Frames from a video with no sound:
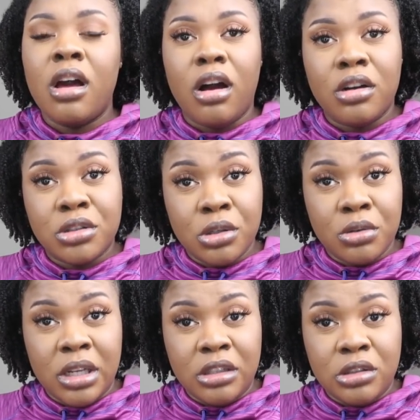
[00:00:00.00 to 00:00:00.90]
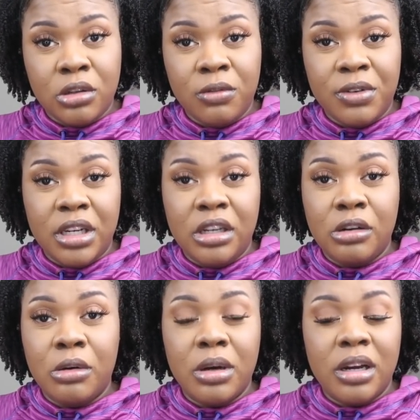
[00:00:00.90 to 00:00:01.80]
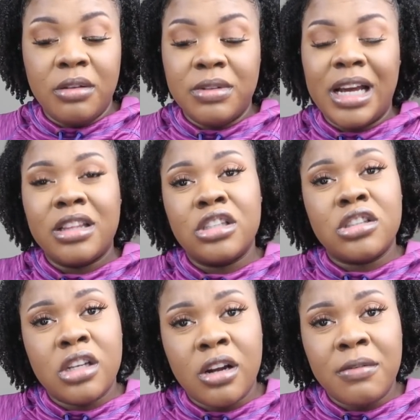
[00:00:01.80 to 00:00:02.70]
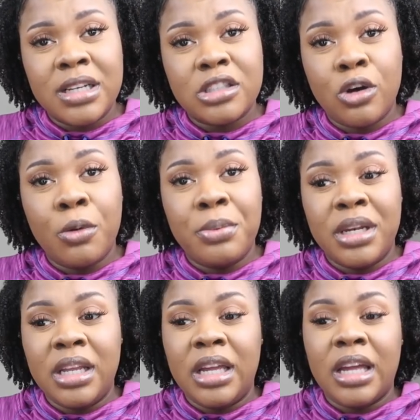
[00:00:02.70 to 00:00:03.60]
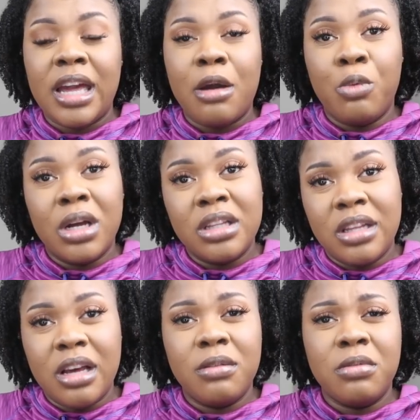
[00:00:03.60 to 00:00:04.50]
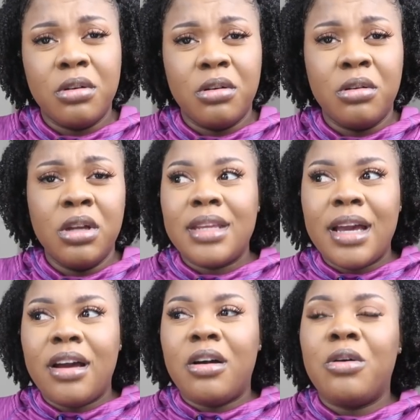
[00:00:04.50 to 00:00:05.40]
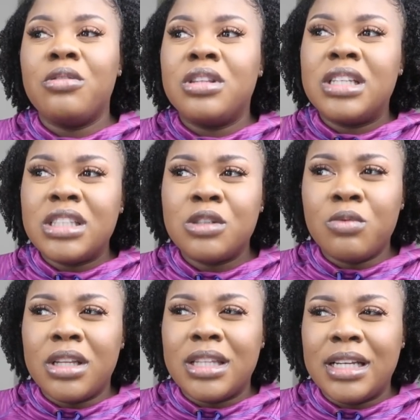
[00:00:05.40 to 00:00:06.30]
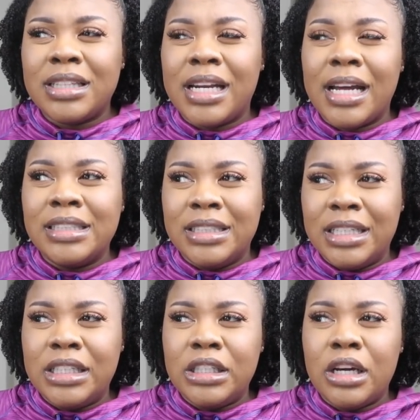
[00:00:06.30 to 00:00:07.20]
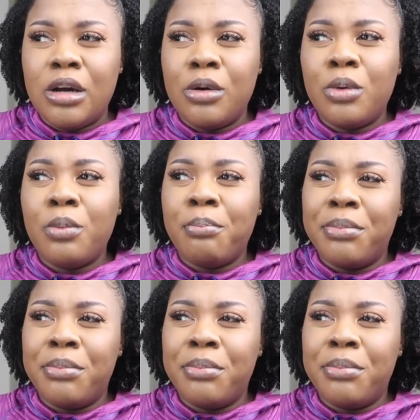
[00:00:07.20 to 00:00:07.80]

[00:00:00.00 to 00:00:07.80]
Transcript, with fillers: Also, they show video of like the cervix opening at what level. Now, this is one thing that I did know,